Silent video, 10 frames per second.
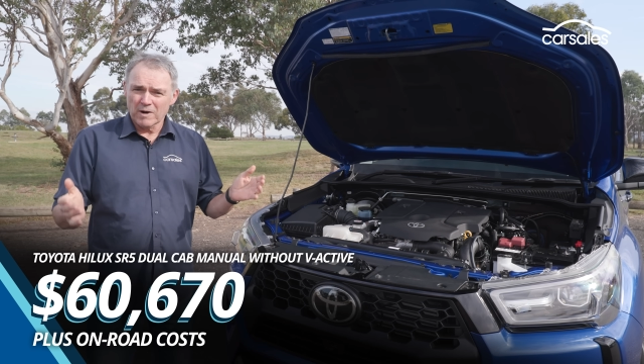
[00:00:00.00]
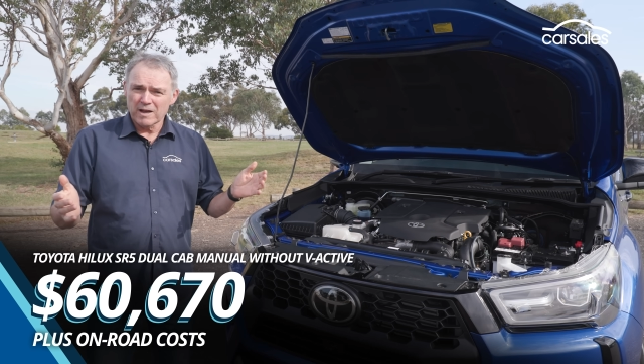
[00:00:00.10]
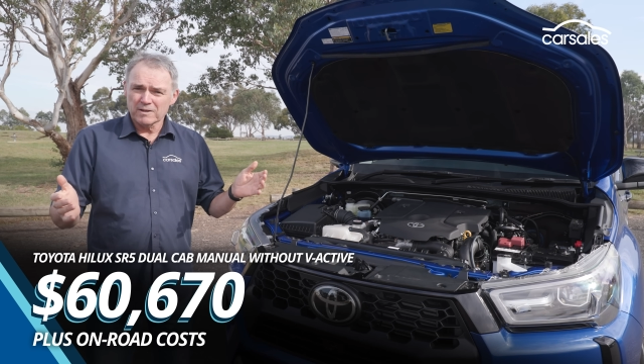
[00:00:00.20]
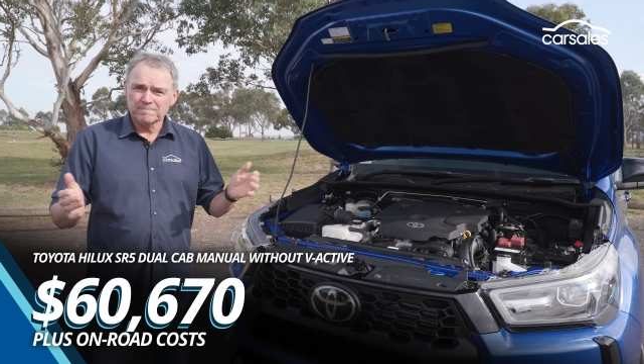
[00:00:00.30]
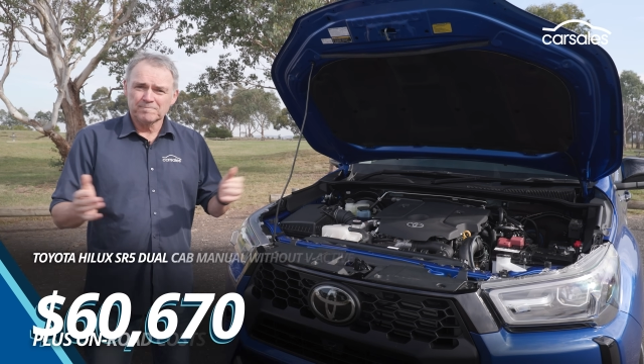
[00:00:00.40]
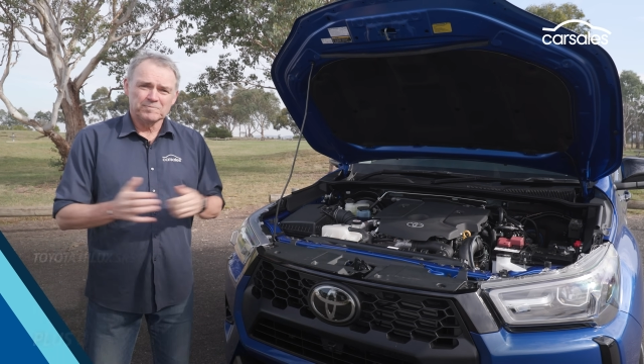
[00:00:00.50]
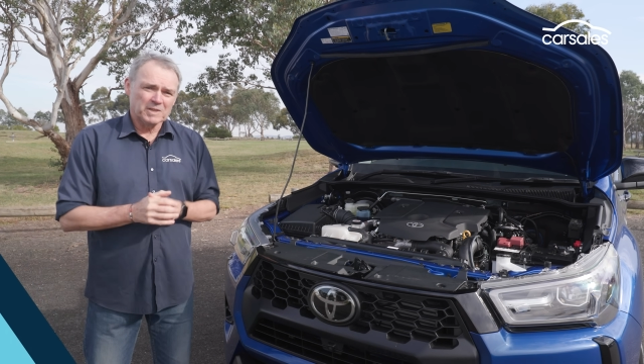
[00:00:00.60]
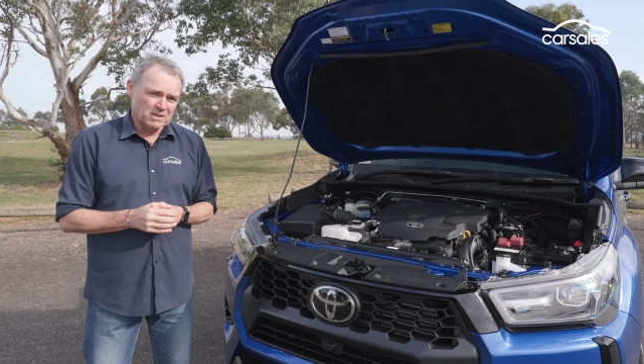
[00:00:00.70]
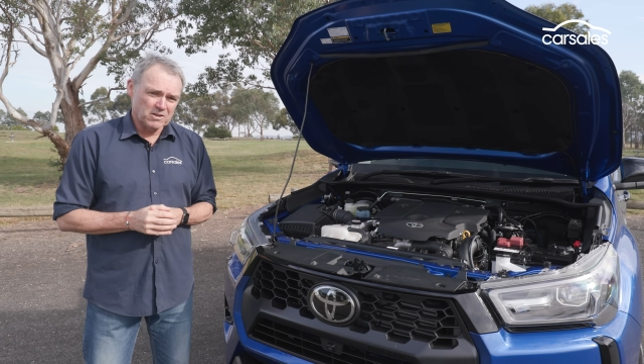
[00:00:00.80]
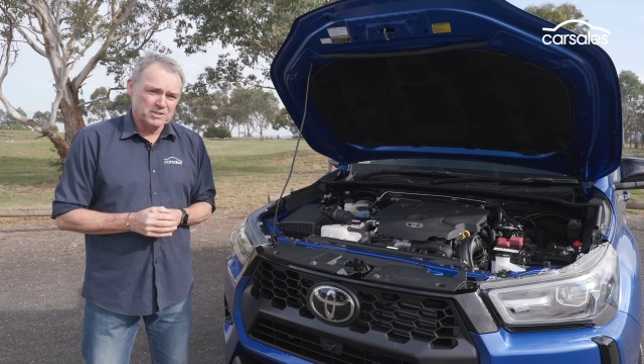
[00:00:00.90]
road
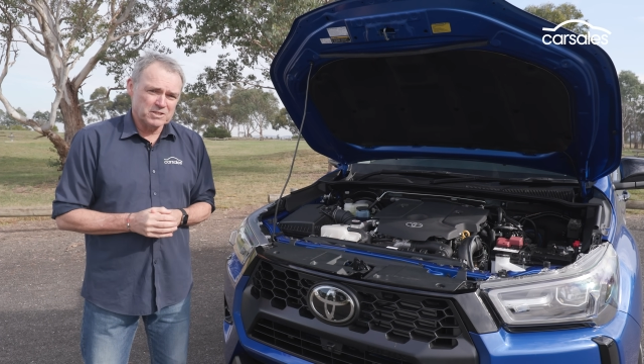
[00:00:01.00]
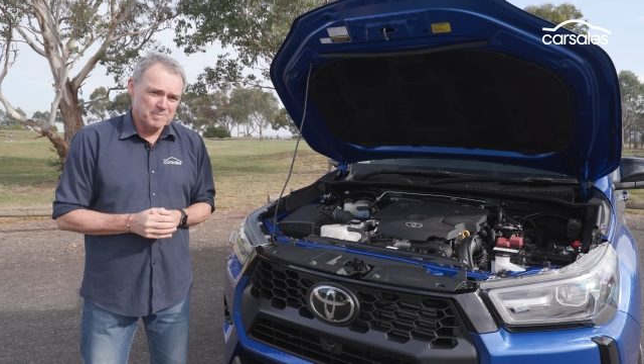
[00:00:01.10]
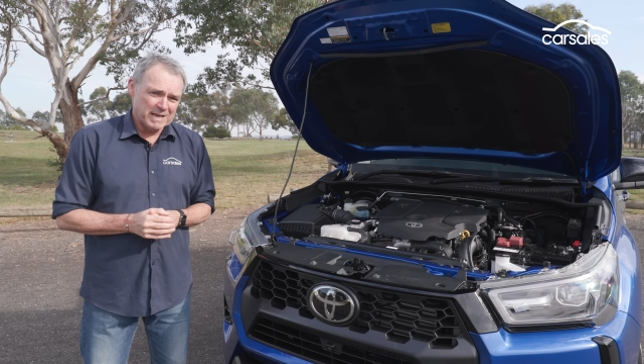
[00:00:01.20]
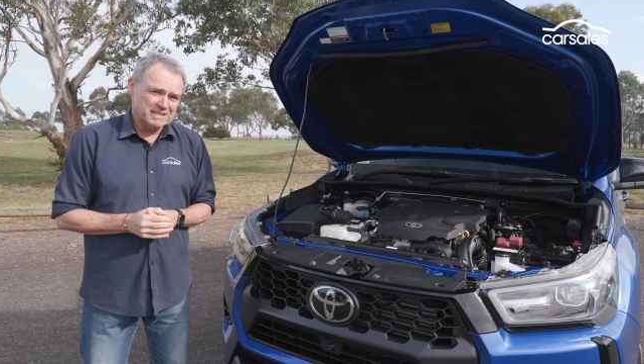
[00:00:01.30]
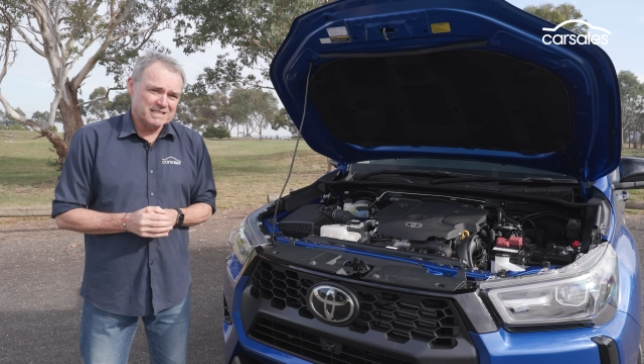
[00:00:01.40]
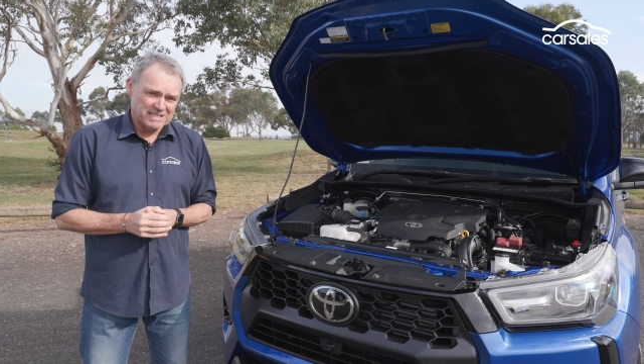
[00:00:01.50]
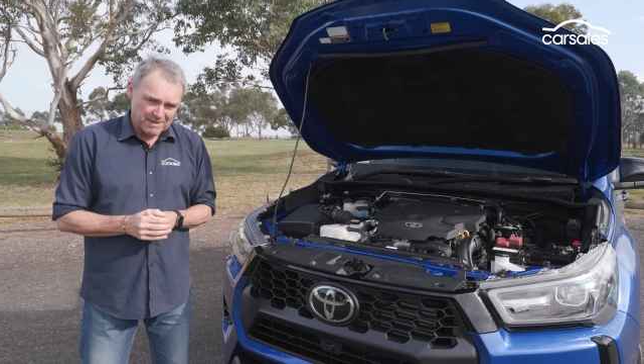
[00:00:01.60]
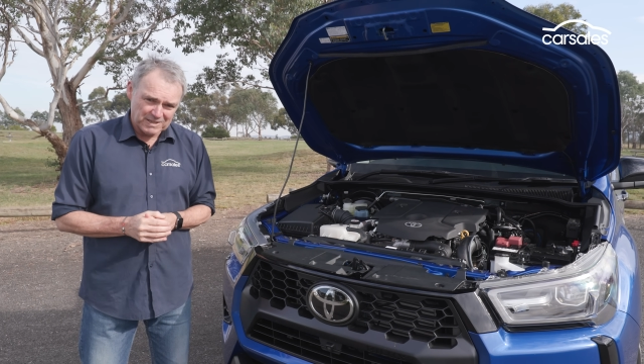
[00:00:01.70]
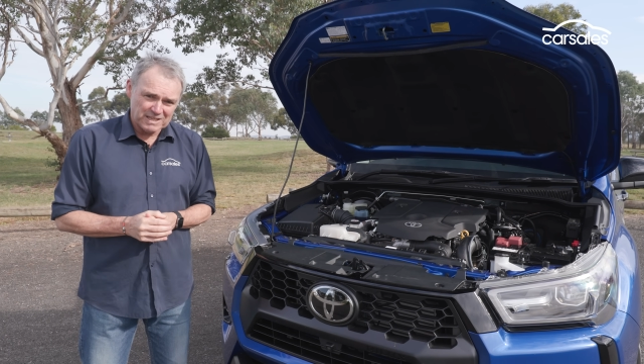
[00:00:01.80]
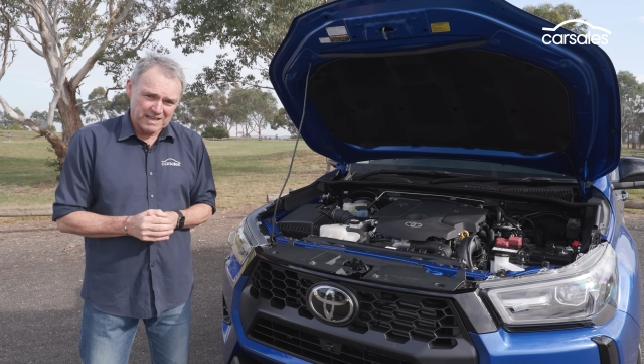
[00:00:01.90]
it'll cost you about
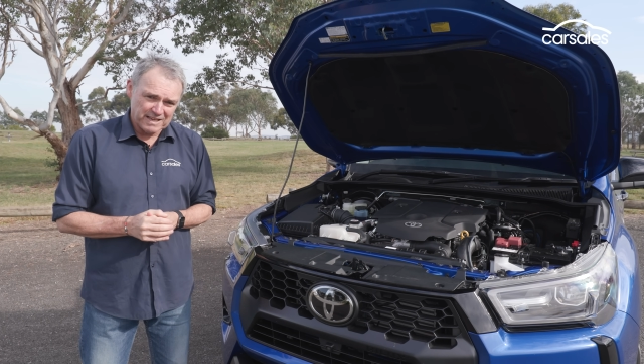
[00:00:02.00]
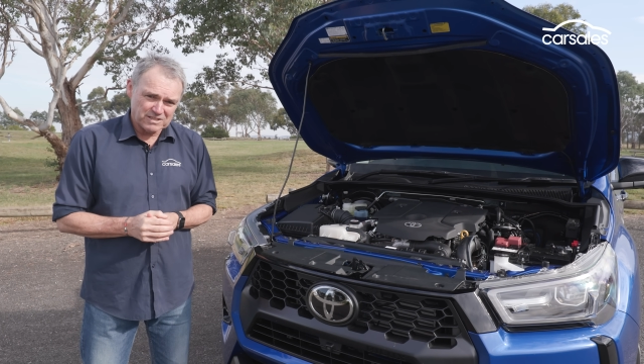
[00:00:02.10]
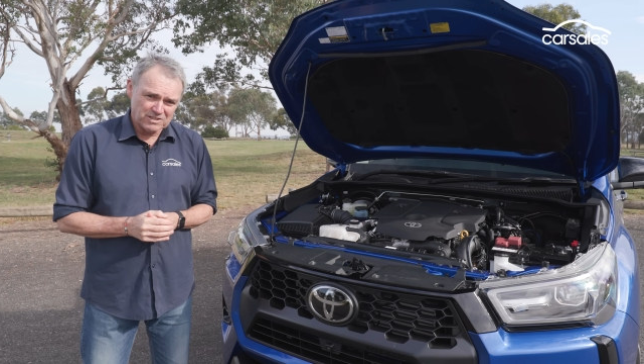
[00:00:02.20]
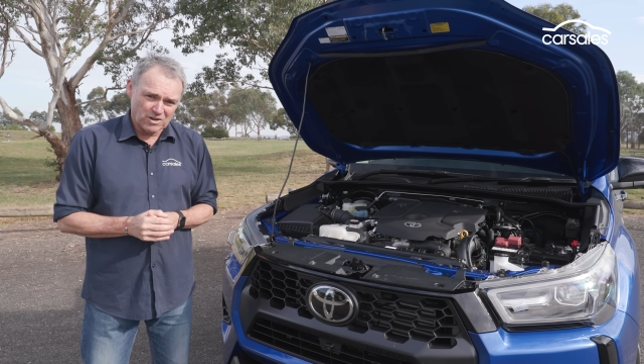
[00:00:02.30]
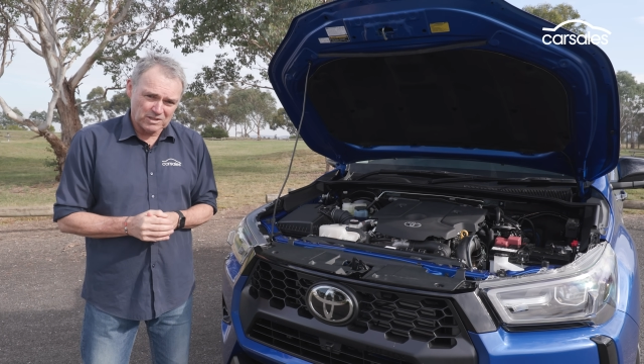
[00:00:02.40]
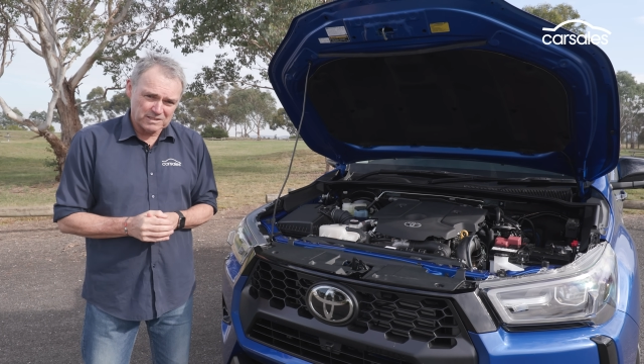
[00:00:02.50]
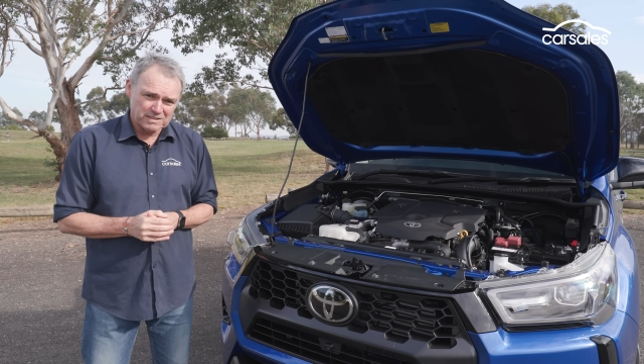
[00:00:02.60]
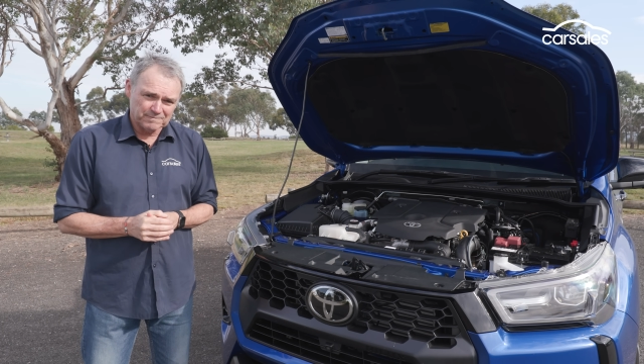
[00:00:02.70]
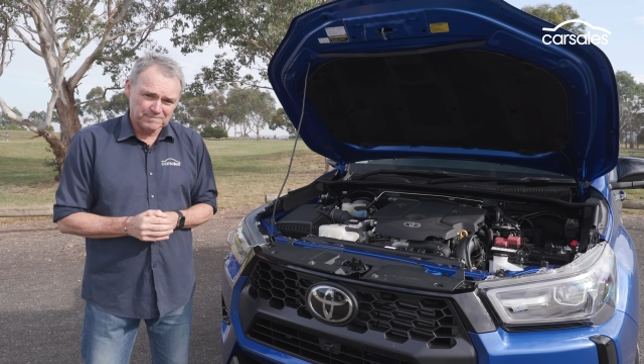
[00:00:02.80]
$70,000.